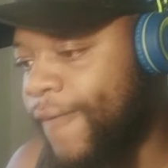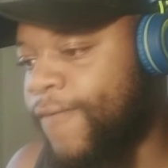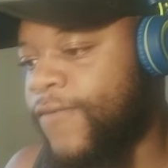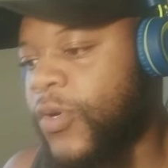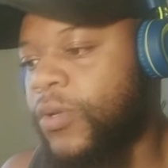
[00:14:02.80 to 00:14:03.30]

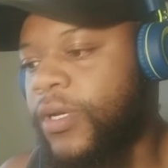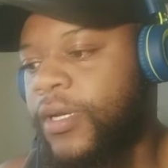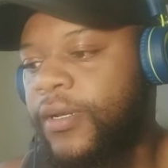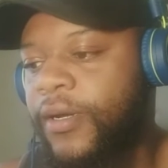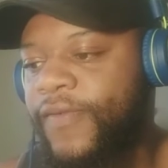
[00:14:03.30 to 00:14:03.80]

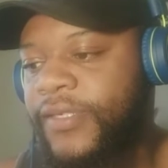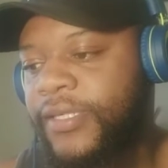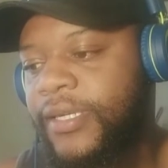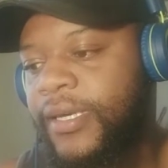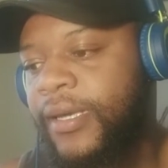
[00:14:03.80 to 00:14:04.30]

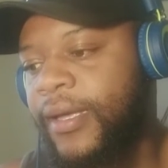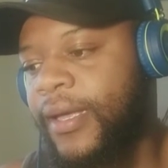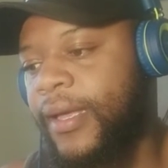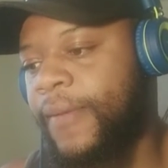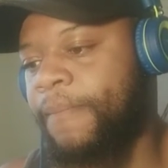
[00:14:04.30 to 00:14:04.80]
Volkanovski
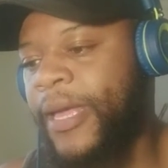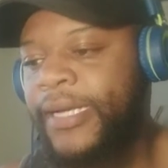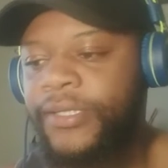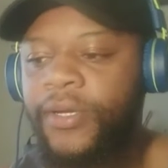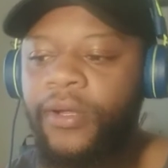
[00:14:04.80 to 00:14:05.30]
and
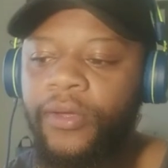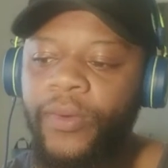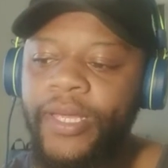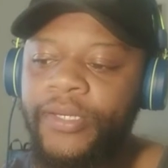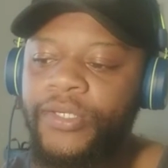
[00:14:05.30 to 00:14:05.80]
Max
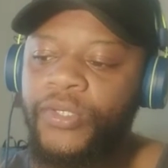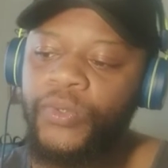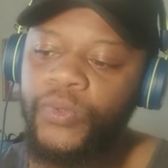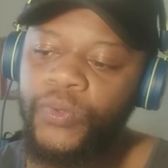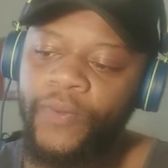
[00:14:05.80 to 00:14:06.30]
Holloway
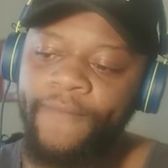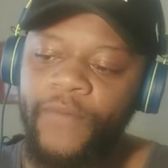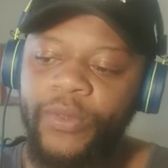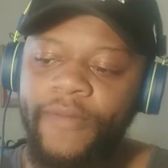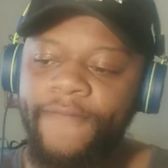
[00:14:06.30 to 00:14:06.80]
2
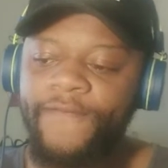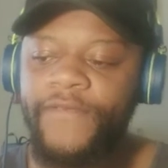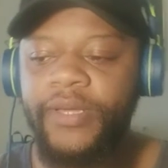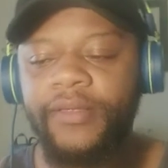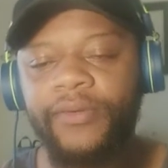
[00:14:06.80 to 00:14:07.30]
for the
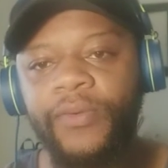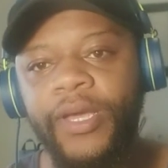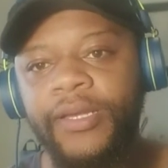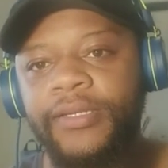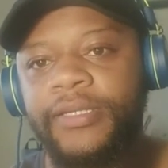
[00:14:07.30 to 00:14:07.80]

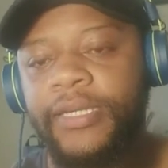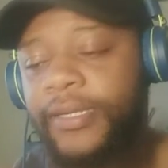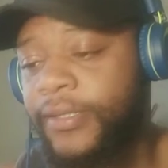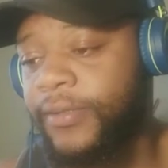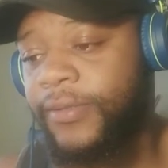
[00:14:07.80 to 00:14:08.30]
featherweight
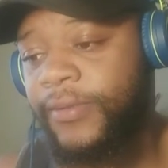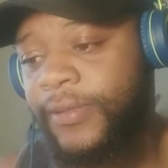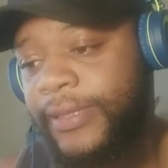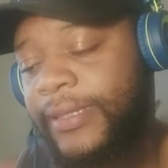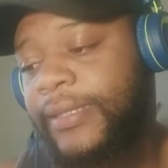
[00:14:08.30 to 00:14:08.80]
title.
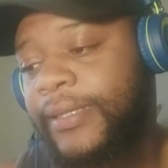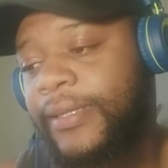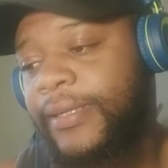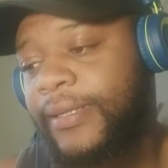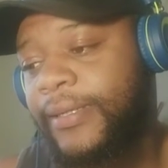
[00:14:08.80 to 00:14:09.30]

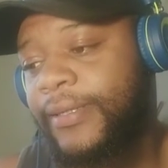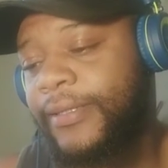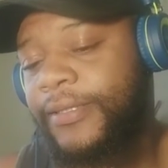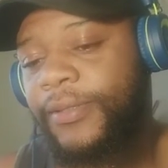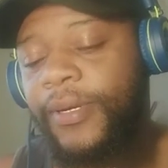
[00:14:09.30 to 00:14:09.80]

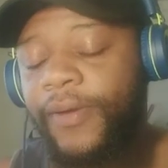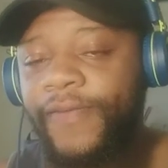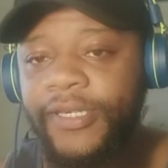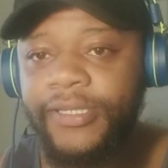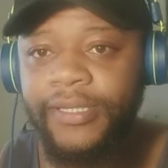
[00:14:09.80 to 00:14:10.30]
So
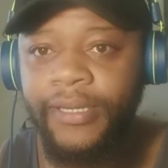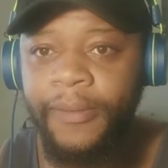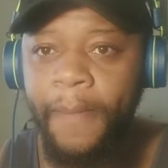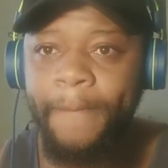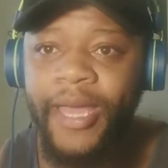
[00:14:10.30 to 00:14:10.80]

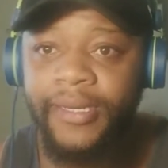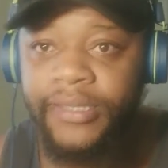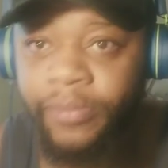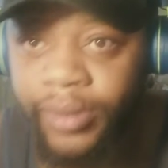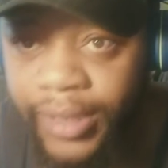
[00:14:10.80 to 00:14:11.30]
obviously
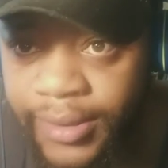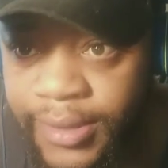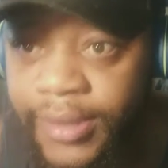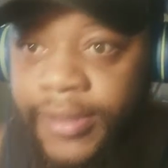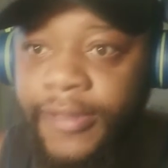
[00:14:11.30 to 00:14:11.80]
Max
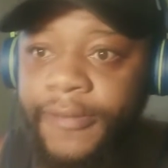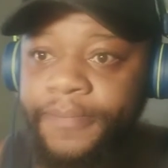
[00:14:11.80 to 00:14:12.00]
blessed,